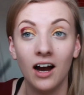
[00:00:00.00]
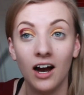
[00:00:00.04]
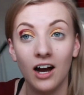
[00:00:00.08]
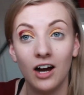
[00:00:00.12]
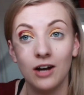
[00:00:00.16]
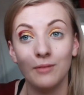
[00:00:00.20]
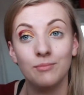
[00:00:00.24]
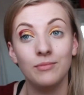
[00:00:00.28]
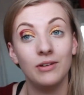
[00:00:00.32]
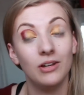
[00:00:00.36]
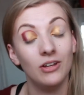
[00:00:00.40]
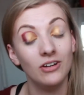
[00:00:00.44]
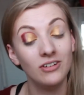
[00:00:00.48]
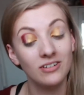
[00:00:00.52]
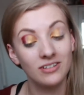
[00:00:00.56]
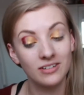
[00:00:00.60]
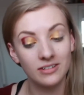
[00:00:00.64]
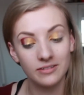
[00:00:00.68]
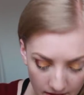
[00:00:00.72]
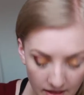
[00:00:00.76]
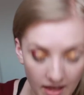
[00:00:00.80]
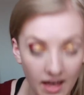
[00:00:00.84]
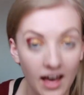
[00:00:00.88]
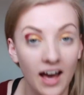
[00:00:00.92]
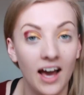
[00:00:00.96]
look.
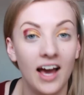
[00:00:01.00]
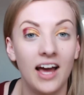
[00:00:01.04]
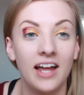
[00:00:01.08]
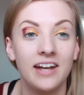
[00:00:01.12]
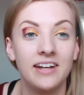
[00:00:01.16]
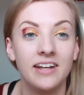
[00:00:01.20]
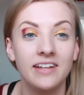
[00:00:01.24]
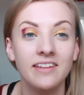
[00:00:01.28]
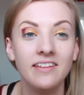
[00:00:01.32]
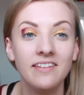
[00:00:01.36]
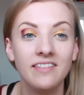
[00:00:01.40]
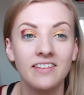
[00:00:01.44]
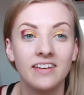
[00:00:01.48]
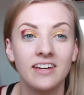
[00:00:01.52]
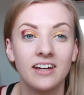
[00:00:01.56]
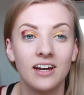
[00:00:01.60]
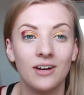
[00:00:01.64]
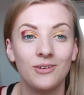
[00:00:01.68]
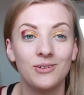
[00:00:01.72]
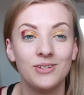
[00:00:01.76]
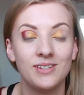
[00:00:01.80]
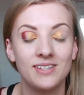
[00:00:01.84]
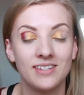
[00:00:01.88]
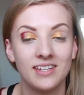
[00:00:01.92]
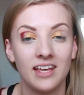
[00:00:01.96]
Another thing I
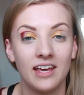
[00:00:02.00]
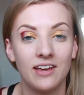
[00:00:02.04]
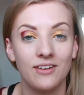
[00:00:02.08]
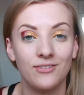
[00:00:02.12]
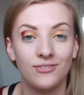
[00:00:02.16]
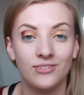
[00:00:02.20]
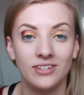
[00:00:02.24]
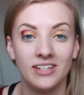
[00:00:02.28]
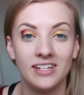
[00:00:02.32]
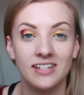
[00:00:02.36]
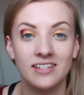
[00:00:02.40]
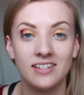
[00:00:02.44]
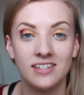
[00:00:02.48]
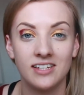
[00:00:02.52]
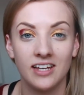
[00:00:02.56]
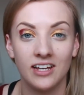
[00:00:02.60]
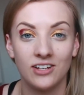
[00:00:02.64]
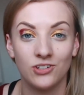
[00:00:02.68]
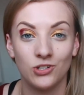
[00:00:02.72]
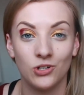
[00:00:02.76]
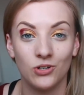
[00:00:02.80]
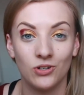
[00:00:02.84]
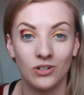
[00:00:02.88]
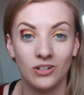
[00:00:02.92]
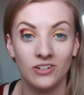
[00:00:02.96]
would say for these
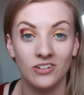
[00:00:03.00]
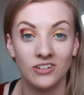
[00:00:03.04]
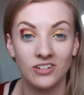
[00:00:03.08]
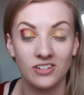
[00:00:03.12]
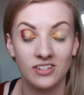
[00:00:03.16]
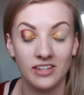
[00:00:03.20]
TikTok looks,